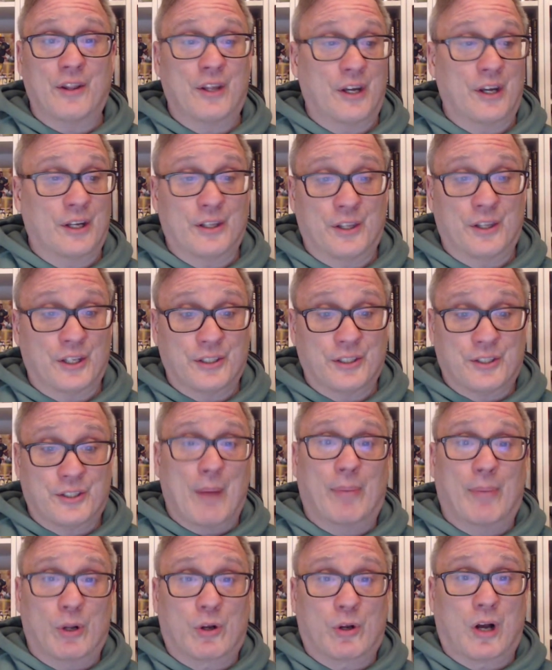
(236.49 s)
the
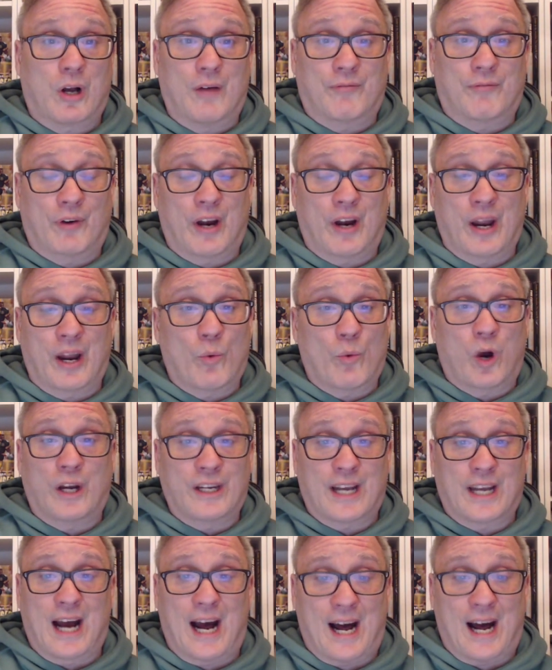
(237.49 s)
double covering
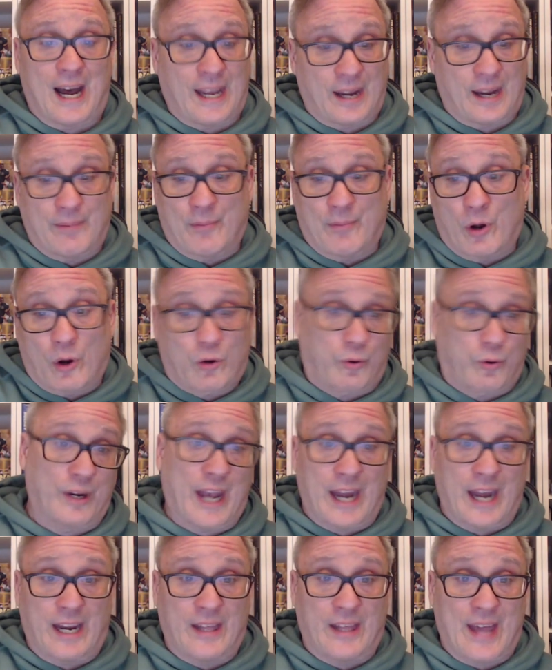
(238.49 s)
one guy and
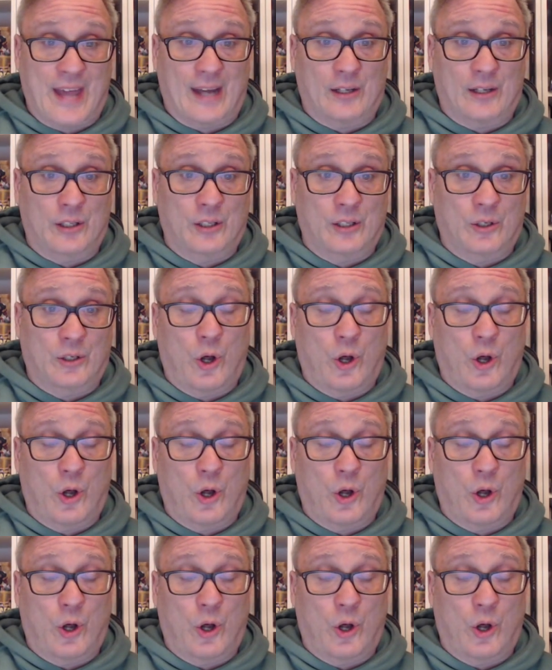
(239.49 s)
creating that little